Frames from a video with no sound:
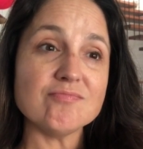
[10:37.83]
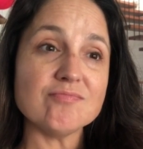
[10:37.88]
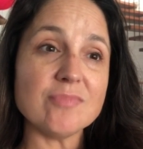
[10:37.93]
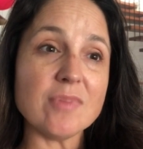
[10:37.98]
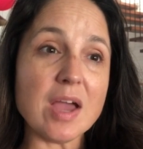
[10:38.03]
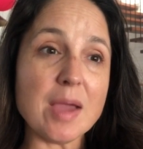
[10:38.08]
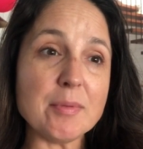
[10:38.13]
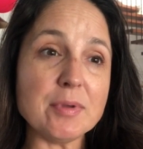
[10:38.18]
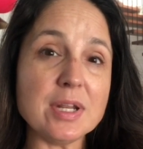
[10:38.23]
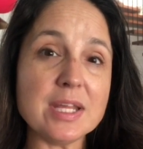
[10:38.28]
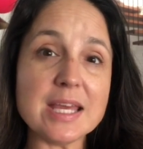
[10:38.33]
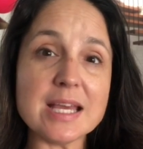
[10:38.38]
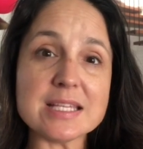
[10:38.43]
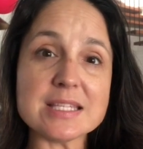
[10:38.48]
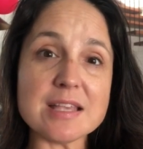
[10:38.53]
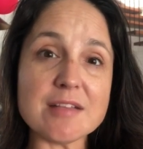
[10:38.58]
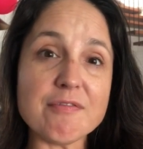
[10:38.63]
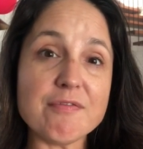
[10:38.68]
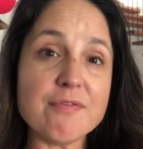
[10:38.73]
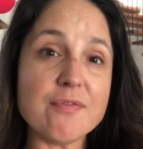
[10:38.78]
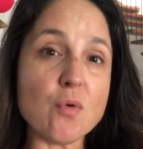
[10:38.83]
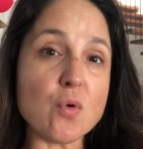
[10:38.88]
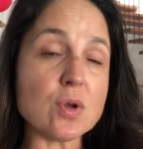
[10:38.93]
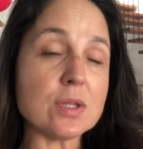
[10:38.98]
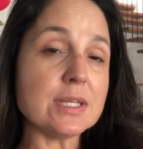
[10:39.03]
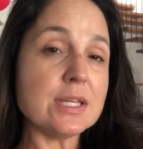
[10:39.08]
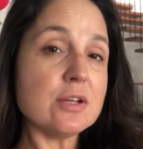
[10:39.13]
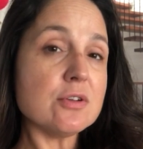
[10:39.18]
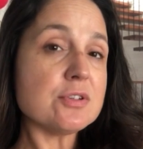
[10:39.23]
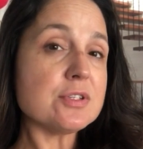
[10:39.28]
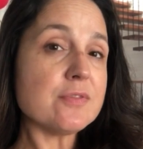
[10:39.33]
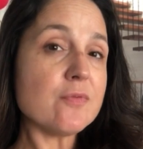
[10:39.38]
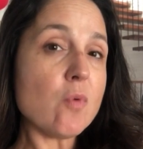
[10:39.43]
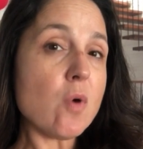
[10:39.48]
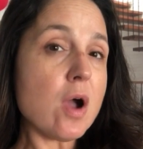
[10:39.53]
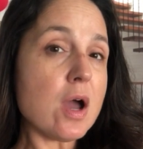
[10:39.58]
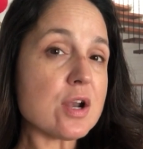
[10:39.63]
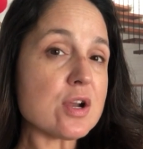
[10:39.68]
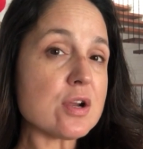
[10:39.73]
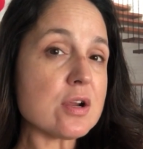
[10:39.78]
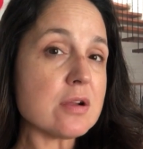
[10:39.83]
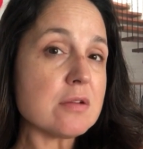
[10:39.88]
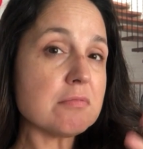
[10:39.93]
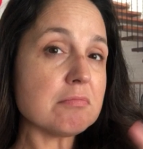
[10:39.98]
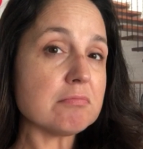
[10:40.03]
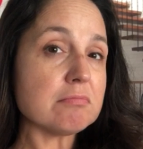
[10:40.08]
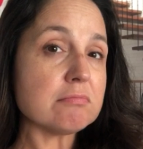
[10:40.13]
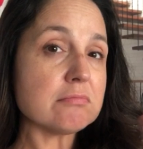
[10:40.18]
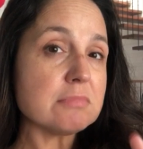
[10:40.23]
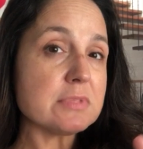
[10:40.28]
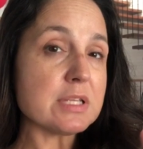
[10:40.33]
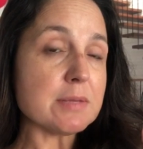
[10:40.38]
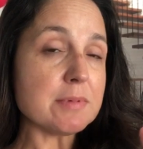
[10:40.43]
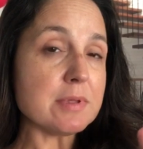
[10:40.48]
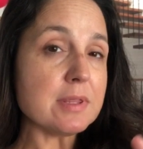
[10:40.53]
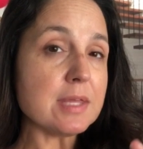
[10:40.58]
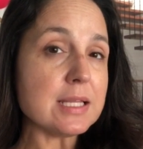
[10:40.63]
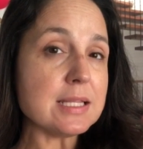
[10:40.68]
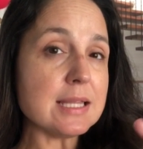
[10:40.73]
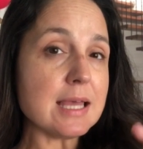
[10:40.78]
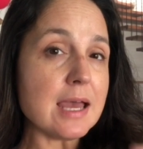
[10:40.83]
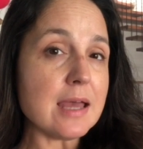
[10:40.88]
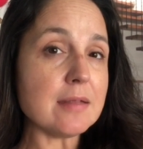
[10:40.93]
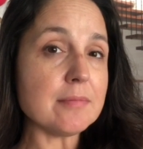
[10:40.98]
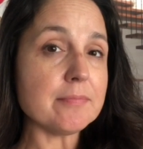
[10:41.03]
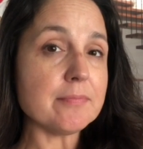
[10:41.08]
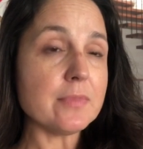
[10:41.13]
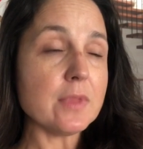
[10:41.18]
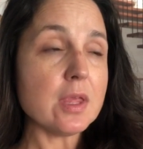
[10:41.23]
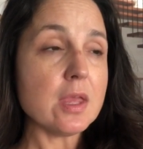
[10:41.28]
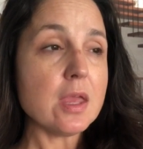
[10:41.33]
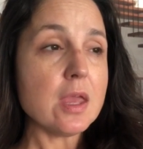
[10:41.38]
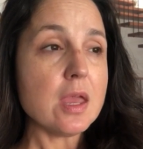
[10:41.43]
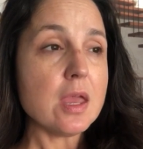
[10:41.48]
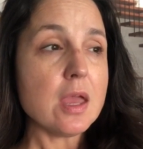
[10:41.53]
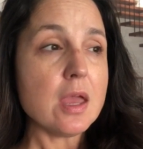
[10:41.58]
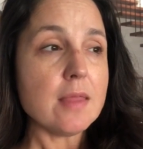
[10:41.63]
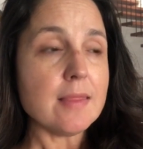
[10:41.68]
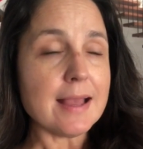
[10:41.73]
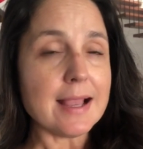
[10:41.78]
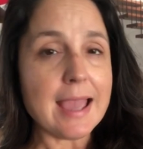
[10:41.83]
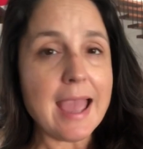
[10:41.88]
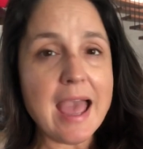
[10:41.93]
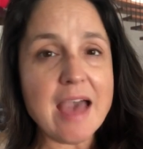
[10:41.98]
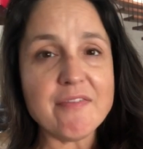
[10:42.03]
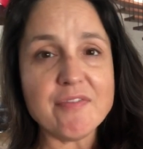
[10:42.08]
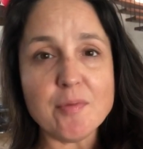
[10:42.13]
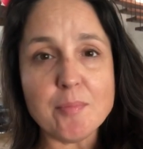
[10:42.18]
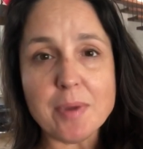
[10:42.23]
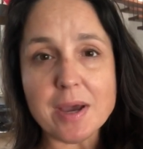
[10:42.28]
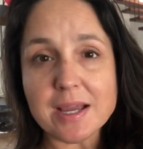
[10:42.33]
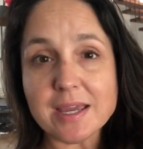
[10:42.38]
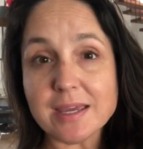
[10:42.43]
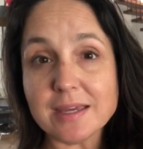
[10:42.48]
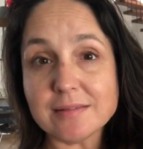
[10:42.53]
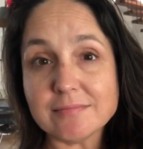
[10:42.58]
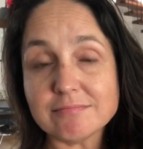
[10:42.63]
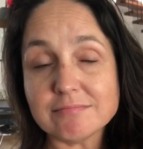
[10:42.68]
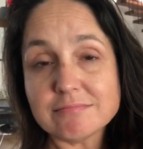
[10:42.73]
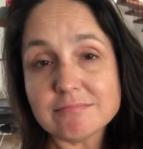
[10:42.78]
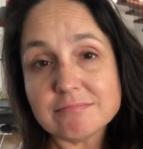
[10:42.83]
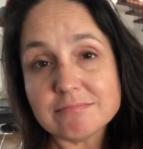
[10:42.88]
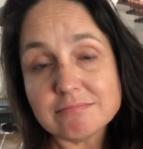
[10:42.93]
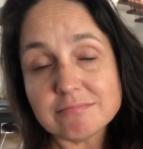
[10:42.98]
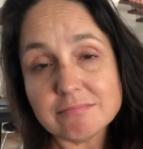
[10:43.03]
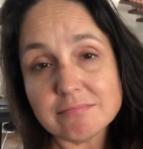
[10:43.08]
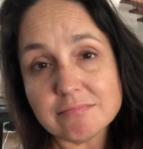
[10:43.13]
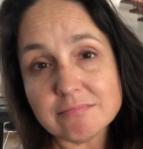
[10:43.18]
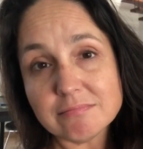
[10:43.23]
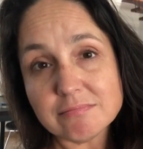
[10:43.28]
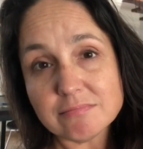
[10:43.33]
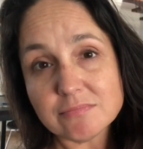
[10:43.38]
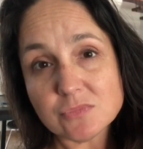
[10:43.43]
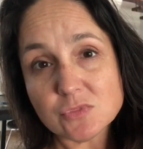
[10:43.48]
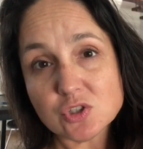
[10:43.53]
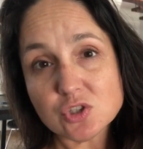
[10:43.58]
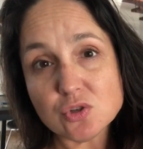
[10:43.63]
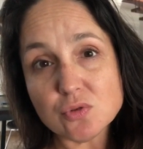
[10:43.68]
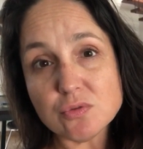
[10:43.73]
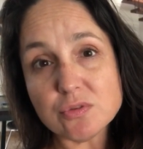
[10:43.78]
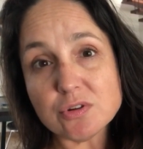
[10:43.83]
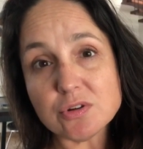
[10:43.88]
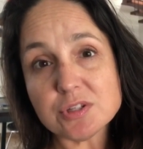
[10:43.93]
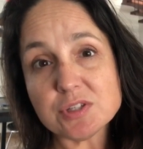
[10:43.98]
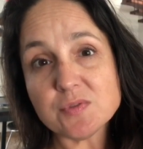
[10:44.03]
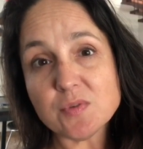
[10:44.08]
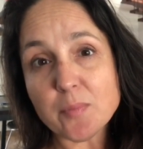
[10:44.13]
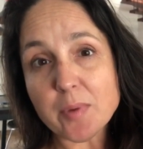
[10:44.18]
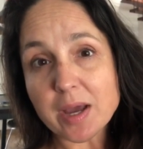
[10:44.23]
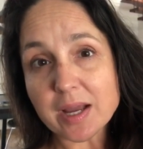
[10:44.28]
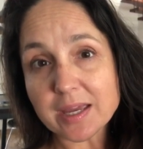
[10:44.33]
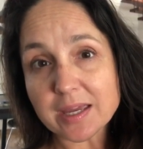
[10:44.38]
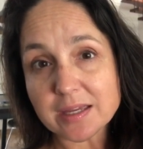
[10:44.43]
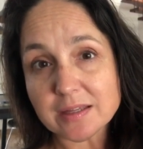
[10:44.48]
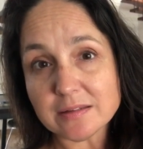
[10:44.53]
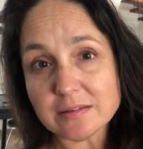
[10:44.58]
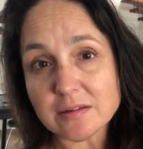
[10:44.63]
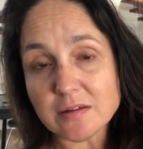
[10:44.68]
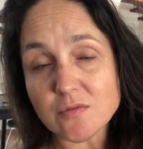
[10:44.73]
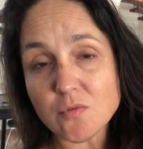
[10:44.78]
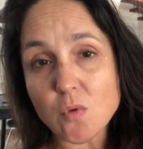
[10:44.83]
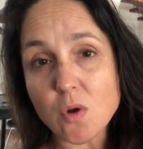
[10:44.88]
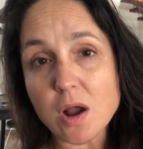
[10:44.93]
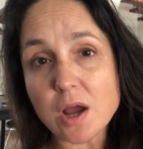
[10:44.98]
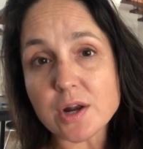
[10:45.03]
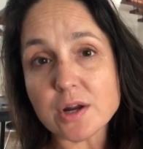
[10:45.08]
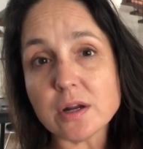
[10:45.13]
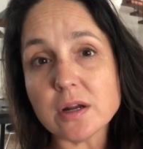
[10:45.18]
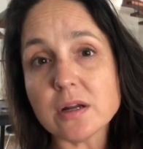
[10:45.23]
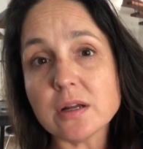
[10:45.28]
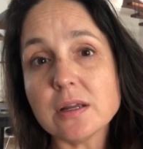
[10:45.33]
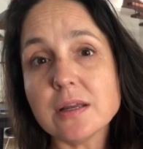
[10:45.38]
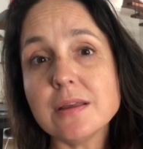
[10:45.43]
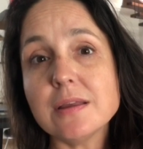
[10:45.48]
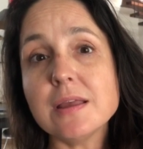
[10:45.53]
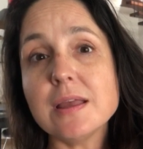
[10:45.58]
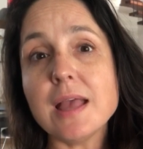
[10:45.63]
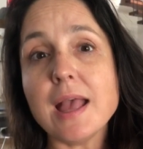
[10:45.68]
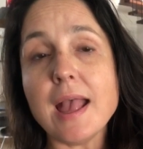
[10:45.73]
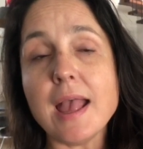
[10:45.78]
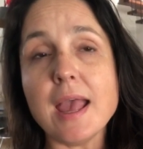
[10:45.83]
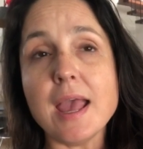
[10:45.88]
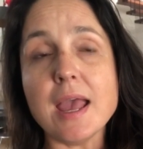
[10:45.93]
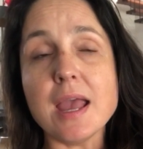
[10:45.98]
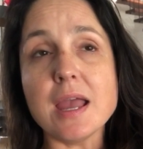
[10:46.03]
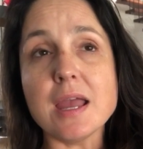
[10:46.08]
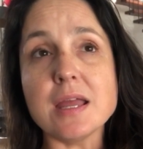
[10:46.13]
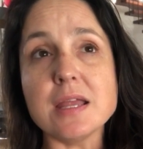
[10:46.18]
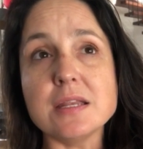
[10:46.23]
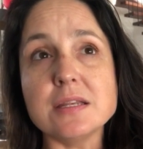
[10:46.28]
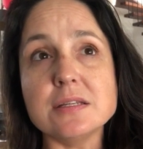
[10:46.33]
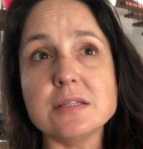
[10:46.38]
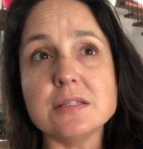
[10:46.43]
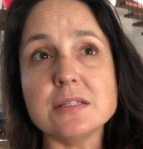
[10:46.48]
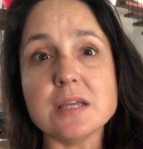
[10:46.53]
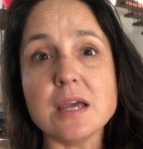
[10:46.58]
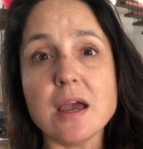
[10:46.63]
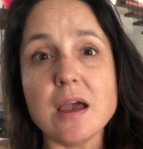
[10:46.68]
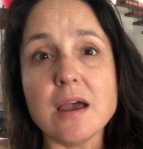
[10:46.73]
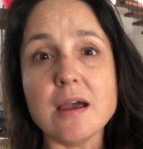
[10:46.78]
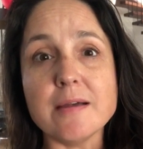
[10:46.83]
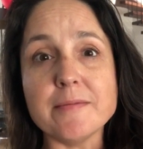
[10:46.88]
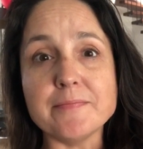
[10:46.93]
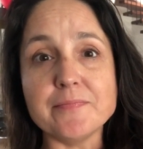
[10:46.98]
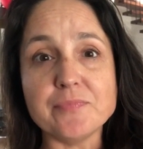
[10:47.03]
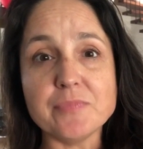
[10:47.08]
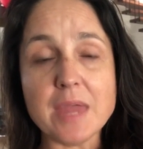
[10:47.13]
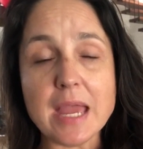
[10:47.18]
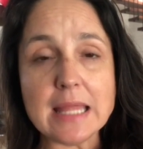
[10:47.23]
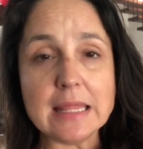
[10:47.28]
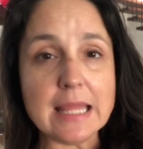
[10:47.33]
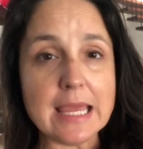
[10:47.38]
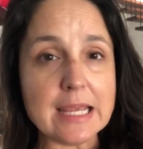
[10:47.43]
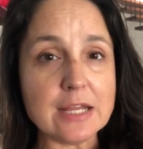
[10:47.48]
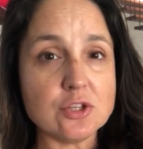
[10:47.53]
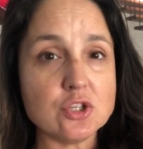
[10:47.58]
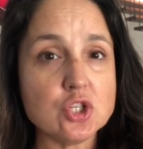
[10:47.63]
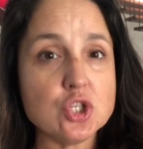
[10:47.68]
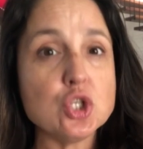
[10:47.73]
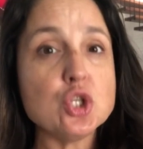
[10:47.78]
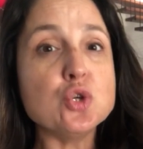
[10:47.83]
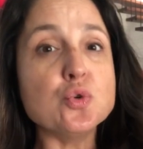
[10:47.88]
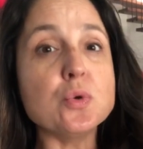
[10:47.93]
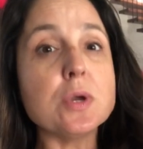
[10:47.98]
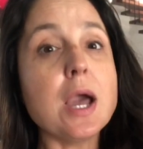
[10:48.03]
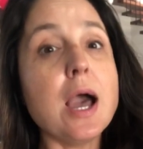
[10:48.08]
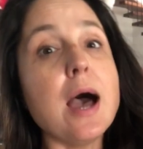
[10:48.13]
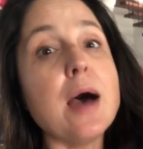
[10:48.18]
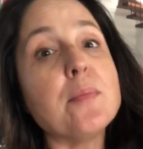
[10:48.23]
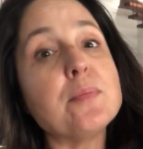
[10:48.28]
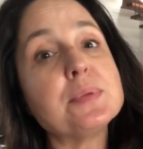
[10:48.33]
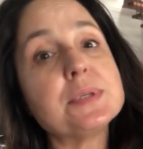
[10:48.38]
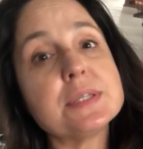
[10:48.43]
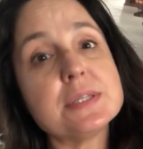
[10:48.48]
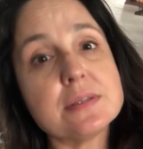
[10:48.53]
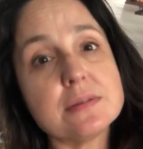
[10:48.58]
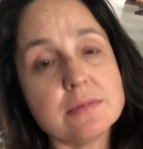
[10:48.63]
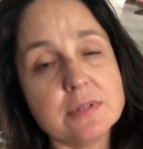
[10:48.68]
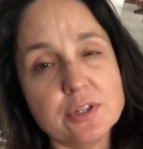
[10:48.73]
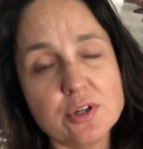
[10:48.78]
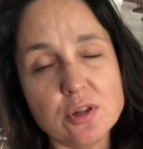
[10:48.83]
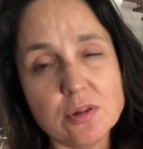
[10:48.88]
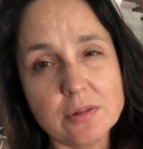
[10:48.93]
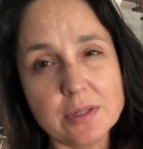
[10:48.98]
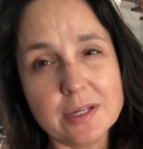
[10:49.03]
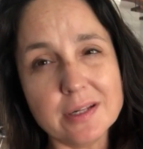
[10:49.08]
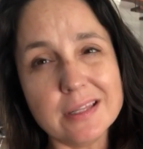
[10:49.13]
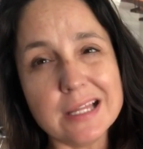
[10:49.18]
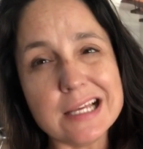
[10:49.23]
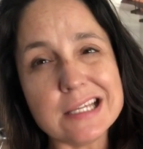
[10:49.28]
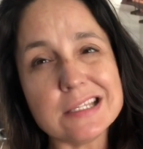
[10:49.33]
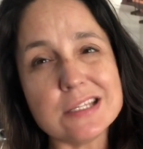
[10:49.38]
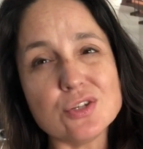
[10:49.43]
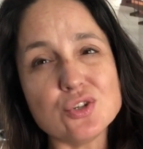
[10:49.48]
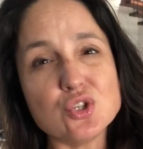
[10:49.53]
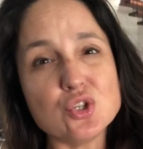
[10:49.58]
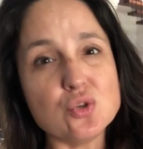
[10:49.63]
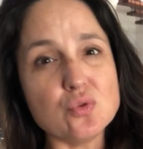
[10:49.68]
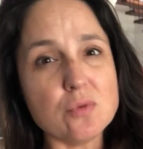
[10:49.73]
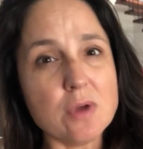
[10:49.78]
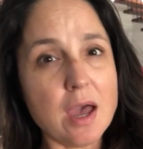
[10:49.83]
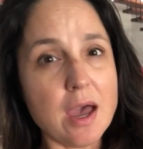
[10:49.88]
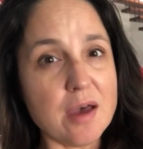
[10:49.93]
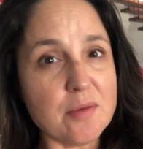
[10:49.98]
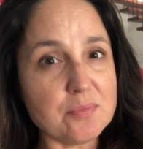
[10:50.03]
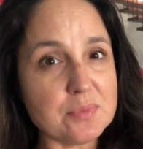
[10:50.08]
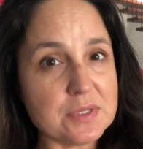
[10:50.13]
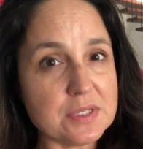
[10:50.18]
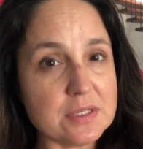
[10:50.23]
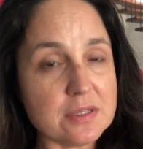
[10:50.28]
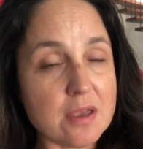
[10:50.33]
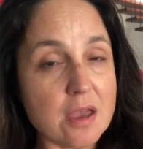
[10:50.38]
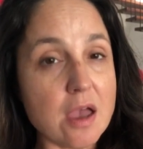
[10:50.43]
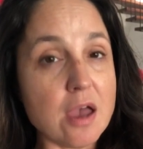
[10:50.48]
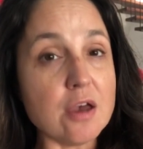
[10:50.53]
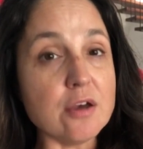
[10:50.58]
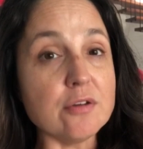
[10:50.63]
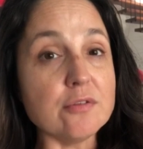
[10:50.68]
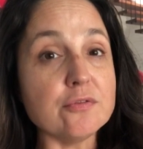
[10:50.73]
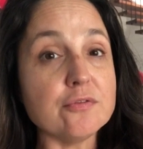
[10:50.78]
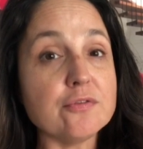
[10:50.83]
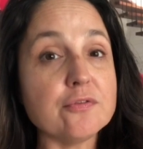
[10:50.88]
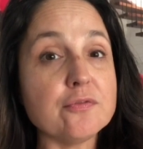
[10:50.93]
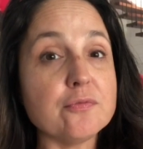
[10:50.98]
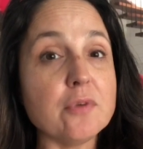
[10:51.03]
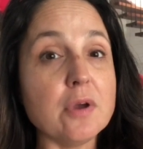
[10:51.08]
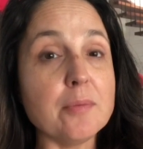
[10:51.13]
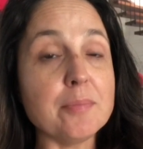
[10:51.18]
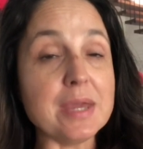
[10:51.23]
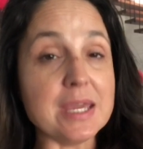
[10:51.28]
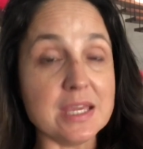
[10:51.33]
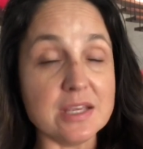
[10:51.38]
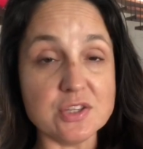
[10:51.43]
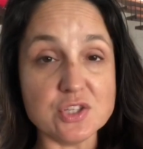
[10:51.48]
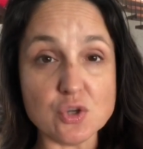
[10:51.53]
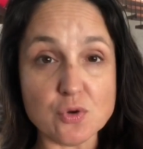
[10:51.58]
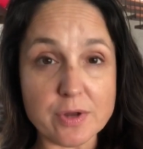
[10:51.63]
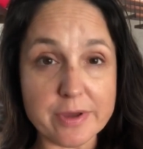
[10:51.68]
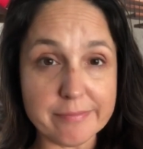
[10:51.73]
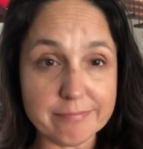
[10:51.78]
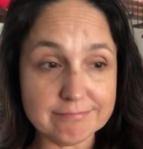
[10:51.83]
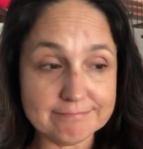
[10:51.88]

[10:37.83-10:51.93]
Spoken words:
I'm gonna guess like 4 liters of water, something like that. Like half a bucket, 2/3 of a bucket of water, and like two cups, little less than 2 cups of baking soda.